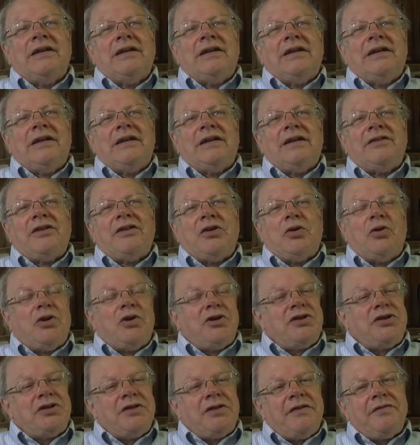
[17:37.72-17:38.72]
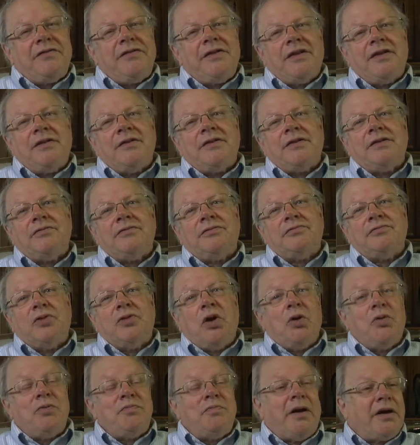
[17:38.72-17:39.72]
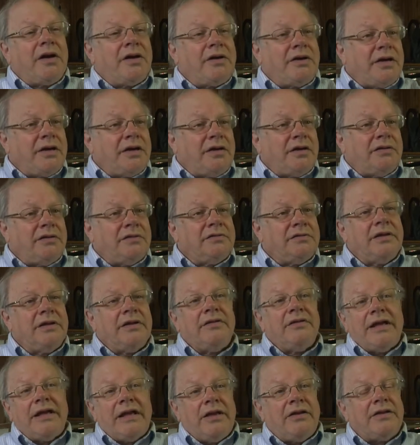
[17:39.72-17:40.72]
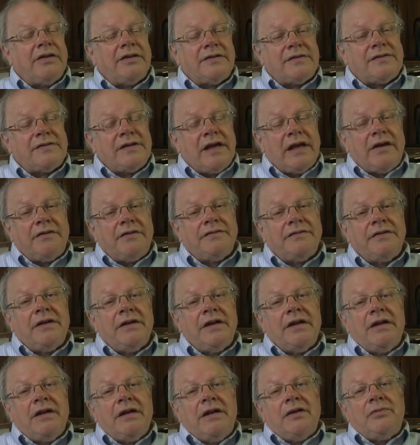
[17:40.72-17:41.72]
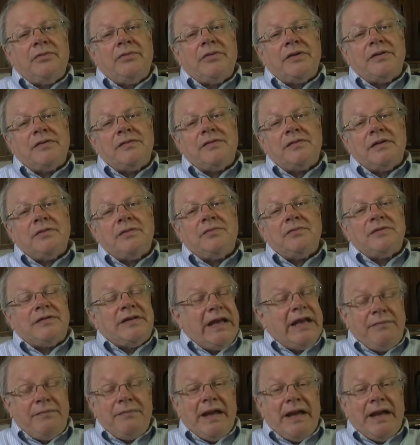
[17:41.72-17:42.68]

The origin of the road Bunker Hill and the hill itself was named